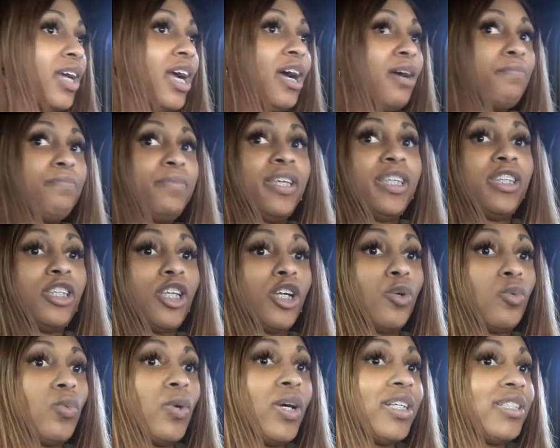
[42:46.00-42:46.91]
I've been
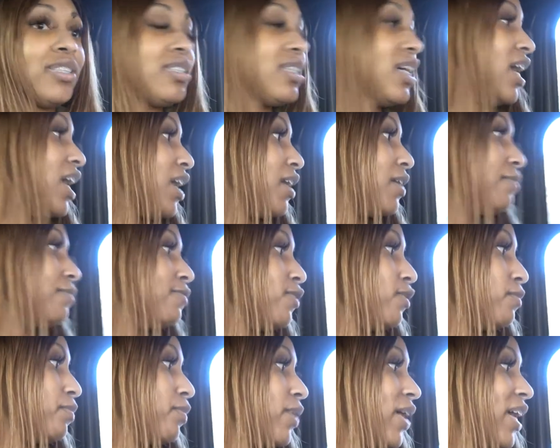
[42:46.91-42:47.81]
there one time
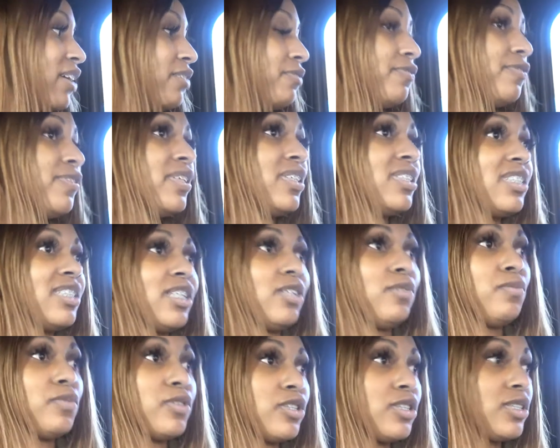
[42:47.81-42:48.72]
for breakfast.
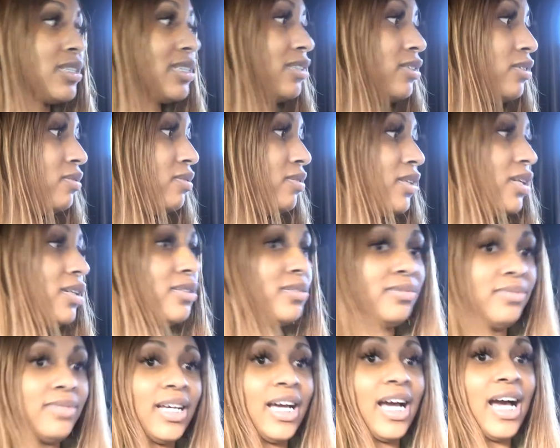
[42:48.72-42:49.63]
It was, you know,